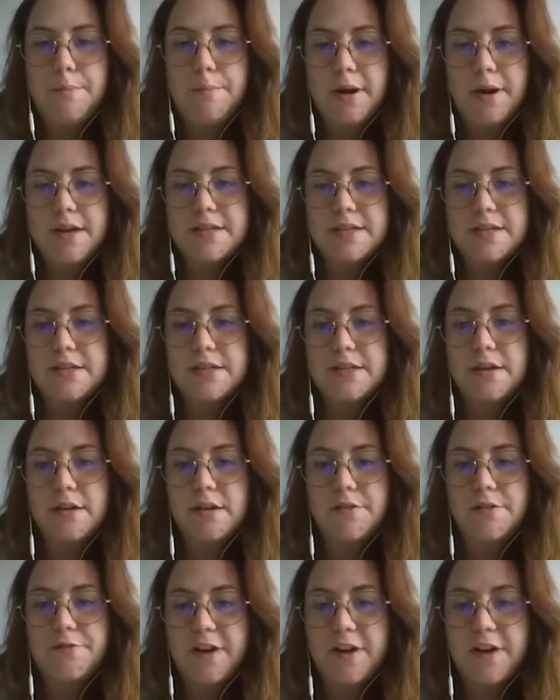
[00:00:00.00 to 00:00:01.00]
plus
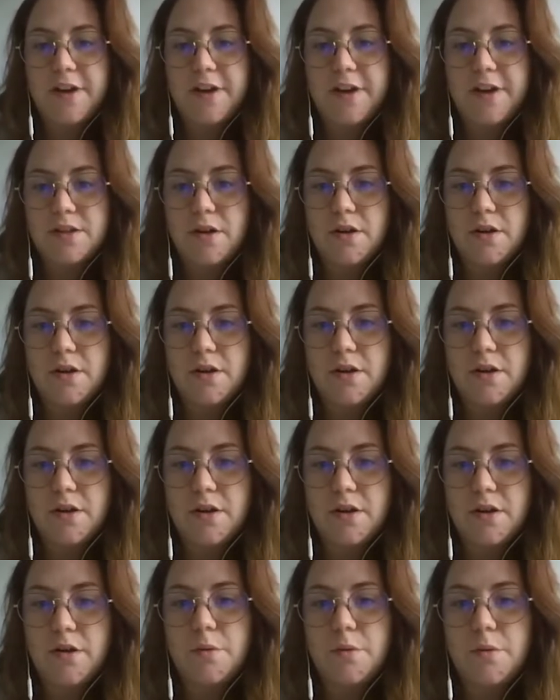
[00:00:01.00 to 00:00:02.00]
a factor
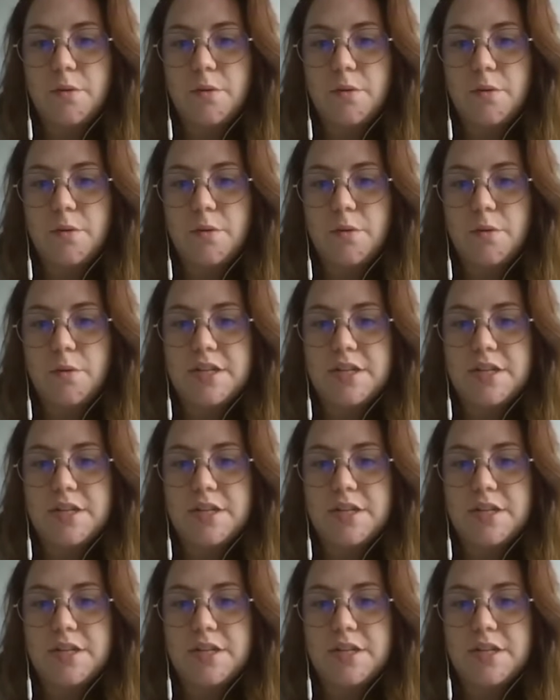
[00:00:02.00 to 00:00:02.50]
which is